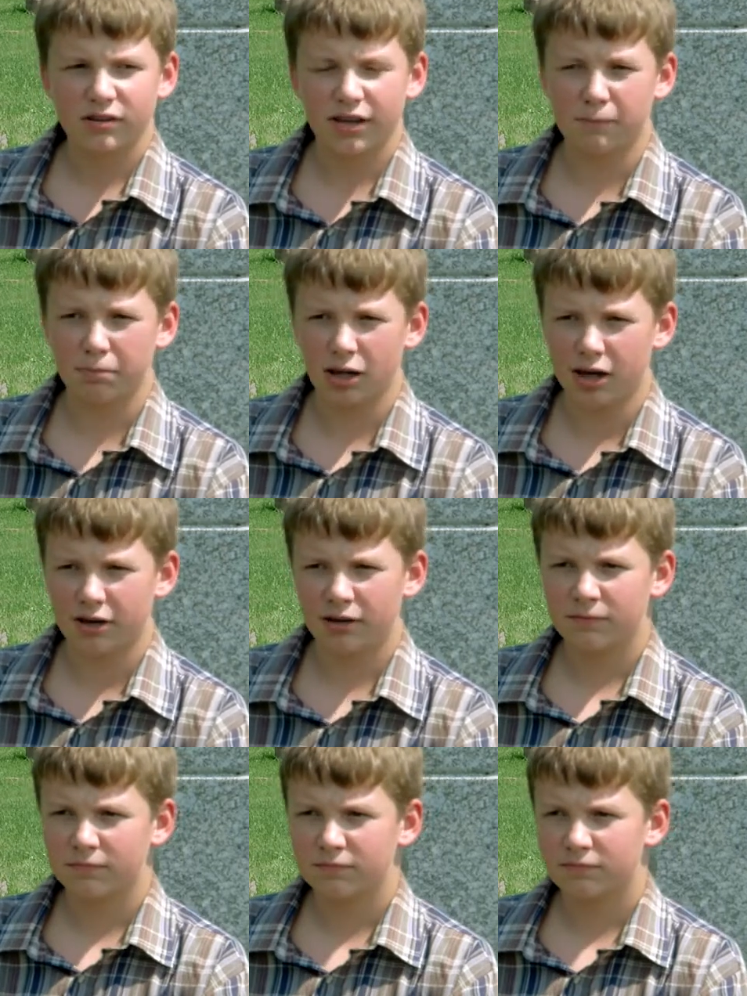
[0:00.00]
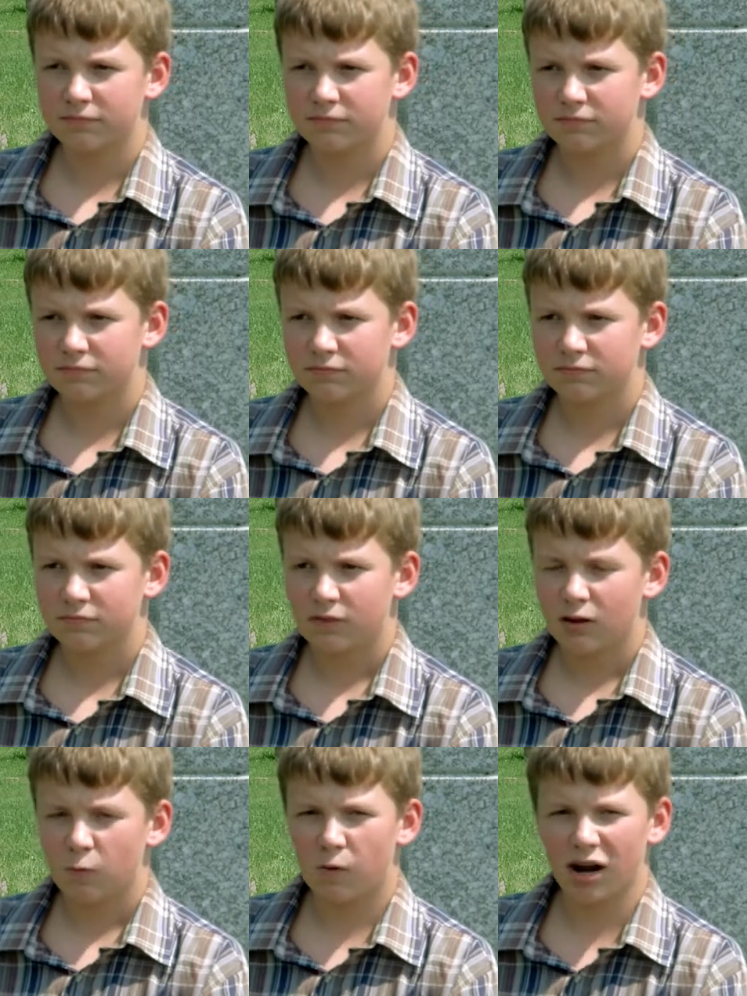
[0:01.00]
in blood
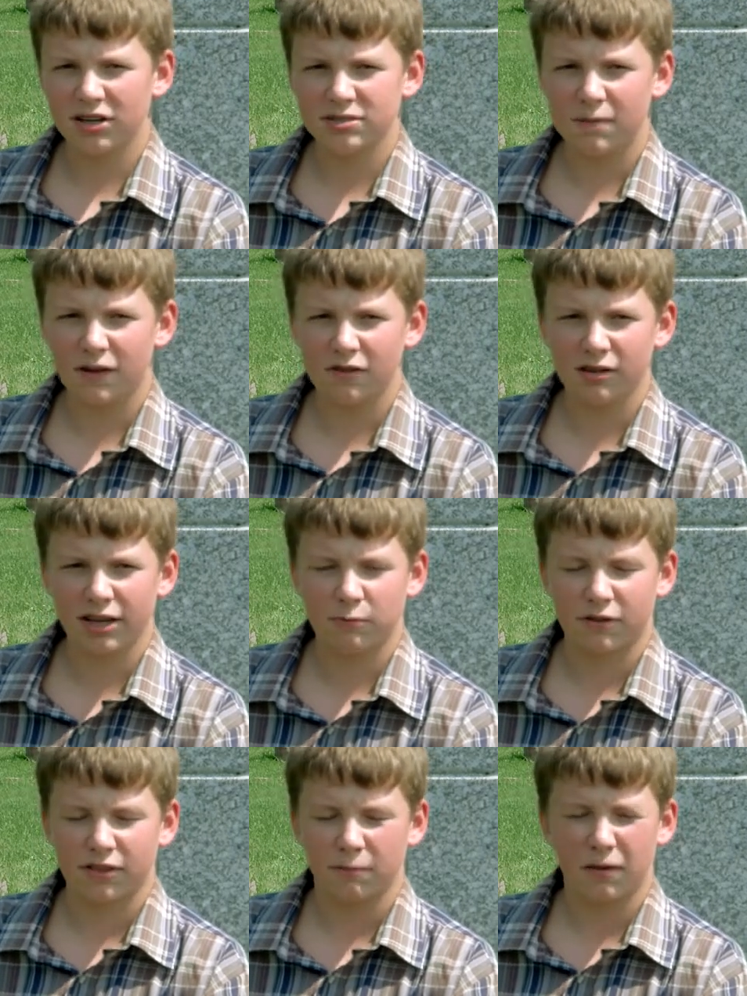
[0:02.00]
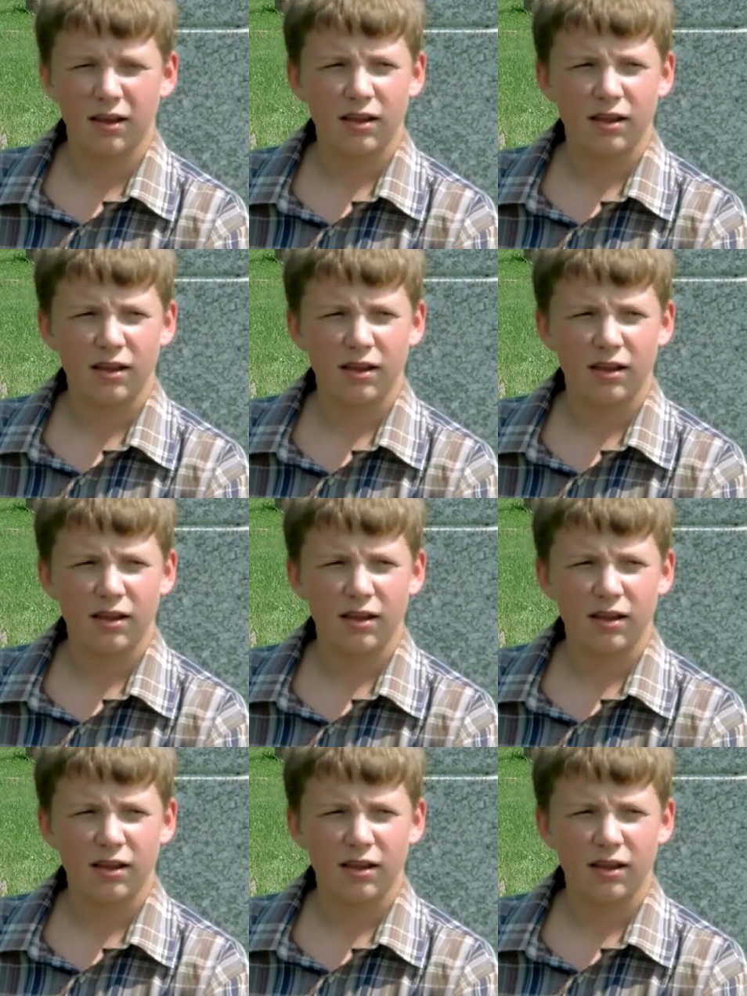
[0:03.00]
while his mother laid with him.